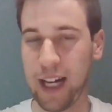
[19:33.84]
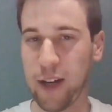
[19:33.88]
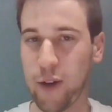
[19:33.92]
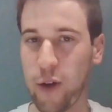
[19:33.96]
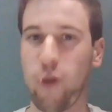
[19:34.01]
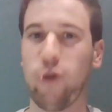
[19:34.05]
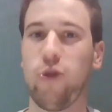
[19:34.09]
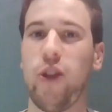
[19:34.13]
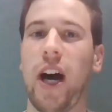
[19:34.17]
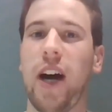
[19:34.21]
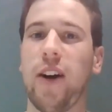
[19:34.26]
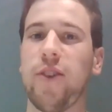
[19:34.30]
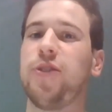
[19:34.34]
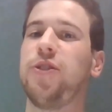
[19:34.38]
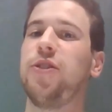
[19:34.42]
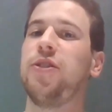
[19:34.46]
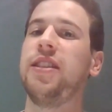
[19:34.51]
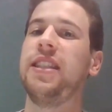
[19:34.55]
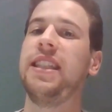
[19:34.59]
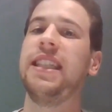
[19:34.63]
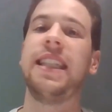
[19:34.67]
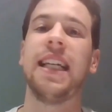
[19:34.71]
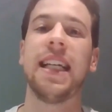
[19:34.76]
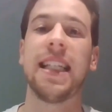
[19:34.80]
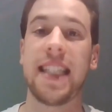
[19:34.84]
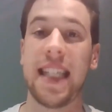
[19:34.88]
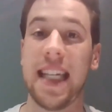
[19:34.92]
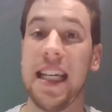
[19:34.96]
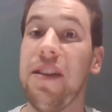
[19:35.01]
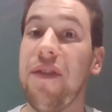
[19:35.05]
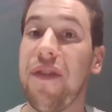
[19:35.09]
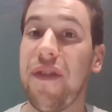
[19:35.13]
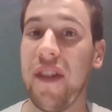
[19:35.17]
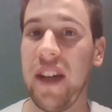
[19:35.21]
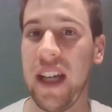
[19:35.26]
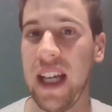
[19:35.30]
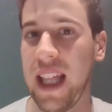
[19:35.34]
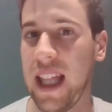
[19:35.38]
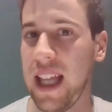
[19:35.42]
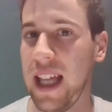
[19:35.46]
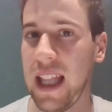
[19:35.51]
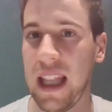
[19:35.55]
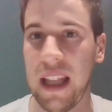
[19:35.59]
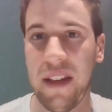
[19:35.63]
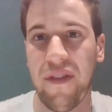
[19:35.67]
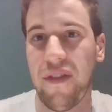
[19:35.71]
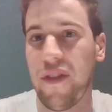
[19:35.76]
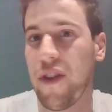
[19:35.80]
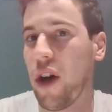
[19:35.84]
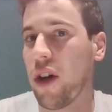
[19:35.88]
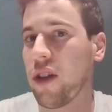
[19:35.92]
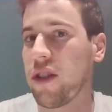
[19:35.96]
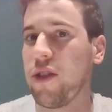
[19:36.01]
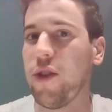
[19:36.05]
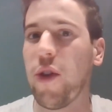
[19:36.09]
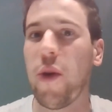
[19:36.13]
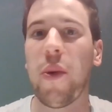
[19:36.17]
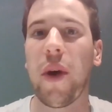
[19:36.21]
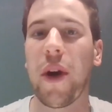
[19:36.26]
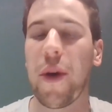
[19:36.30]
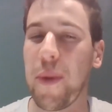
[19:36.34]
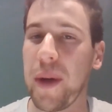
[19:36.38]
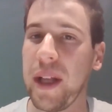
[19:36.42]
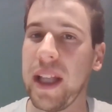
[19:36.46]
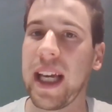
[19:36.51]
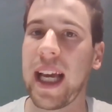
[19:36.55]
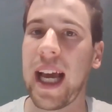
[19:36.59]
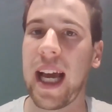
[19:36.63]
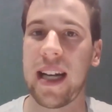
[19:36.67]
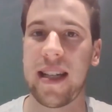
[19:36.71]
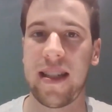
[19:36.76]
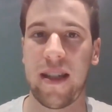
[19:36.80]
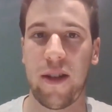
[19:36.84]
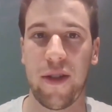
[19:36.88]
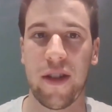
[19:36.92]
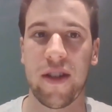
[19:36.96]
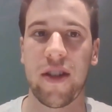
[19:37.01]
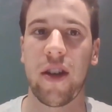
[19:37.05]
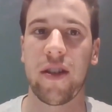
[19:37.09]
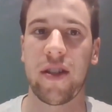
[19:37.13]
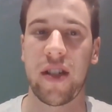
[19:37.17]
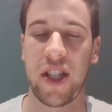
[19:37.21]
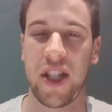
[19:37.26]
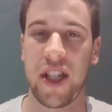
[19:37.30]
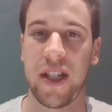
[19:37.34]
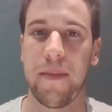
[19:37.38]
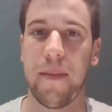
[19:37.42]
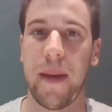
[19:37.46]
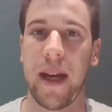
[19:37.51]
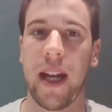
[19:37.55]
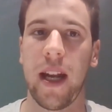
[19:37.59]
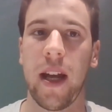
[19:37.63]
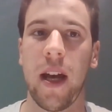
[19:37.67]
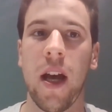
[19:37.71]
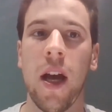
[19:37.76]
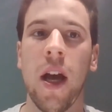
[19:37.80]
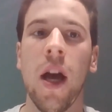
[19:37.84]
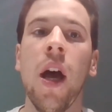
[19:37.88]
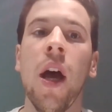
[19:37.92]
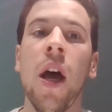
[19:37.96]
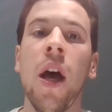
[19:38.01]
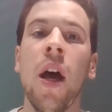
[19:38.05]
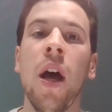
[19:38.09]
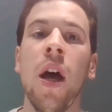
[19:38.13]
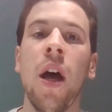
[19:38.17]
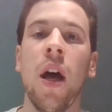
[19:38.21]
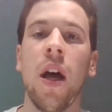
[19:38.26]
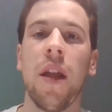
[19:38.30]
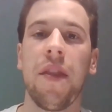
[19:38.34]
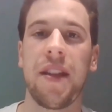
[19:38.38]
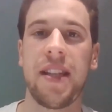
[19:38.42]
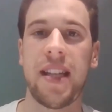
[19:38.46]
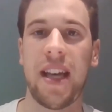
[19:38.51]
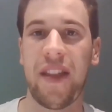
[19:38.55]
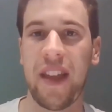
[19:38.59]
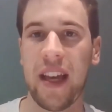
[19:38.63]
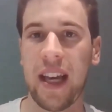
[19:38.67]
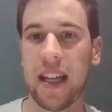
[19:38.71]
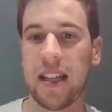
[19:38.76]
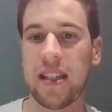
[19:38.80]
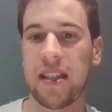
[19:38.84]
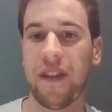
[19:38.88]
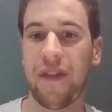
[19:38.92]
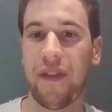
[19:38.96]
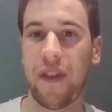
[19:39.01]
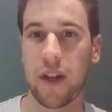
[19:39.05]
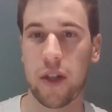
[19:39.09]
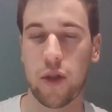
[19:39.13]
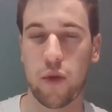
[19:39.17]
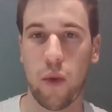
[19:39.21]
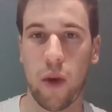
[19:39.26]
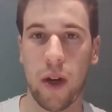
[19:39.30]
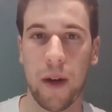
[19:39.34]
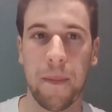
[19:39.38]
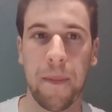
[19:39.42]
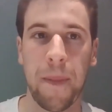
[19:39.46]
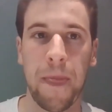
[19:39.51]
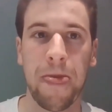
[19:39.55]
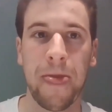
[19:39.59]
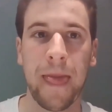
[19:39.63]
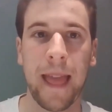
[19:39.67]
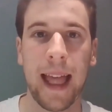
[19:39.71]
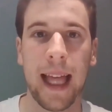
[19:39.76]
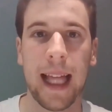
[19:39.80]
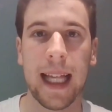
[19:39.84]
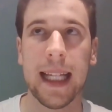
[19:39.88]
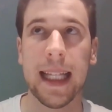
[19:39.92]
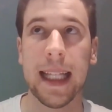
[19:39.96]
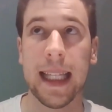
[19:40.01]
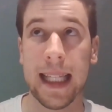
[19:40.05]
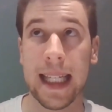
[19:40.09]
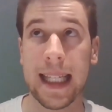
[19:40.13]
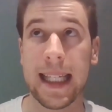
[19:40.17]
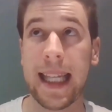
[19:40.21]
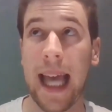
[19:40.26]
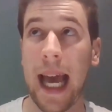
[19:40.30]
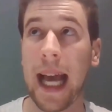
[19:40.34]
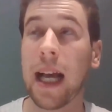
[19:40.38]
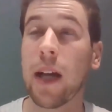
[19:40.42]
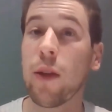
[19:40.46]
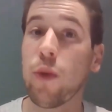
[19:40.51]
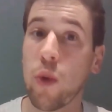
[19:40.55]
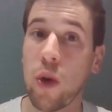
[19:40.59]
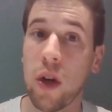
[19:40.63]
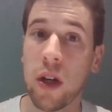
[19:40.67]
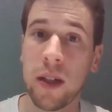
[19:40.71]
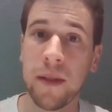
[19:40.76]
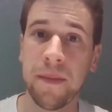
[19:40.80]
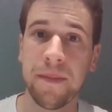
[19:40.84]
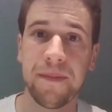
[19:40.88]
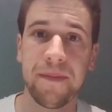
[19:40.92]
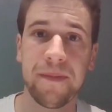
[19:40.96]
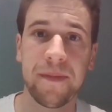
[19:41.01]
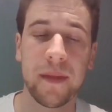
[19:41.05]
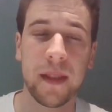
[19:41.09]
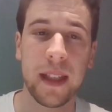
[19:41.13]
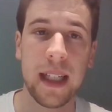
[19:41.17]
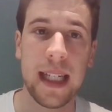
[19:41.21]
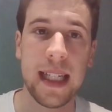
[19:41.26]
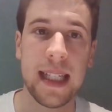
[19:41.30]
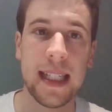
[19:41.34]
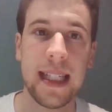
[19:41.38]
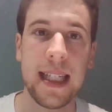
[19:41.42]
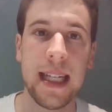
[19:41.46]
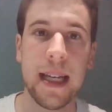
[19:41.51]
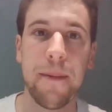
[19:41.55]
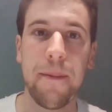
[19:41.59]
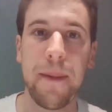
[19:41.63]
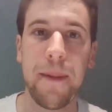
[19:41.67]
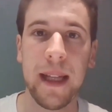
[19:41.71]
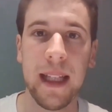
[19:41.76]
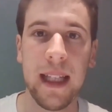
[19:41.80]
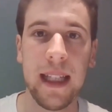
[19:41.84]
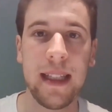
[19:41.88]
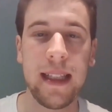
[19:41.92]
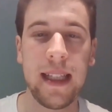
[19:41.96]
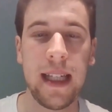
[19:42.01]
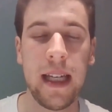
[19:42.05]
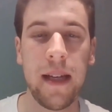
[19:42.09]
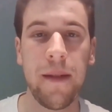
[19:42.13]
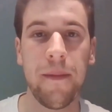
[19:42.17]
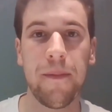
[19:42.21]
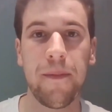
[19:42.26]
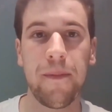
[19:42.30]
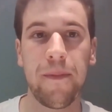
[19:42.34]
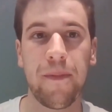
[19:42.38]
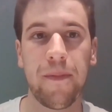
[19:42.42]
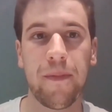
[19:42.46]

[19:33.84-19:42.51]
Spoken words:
go down to the details if needed. If not, no one really cares how the sausage is made. This, I think, it's the first one. The second one is the ability